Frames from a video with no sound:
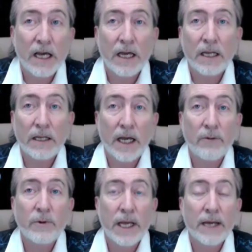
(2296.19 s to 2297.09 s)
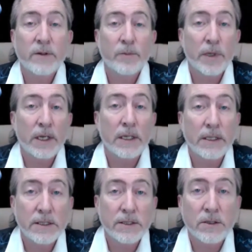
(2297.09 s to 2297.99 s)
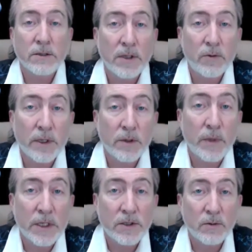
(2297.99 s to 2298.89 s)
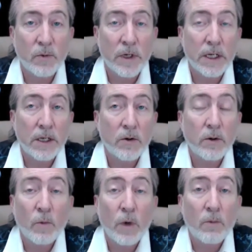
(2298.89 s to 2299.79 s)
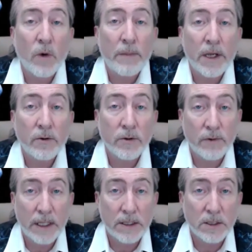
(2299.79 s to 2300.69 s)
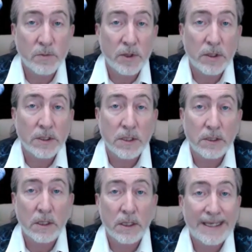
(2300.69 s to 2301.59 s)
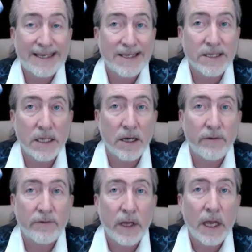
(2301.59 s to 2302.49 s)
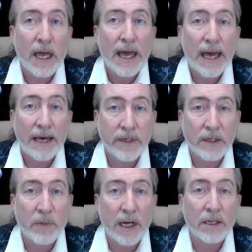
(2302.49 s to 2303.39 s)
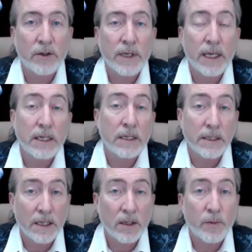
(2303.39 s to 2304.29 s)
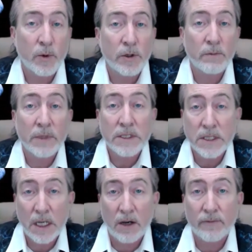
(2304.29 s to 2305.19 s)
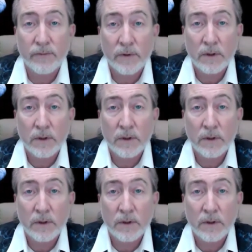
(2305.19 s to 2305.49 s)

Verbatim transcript: I, I, would have to politely disagree with it based on what I know and, and what my own direct experience uh, is of having bilocated and teleported myself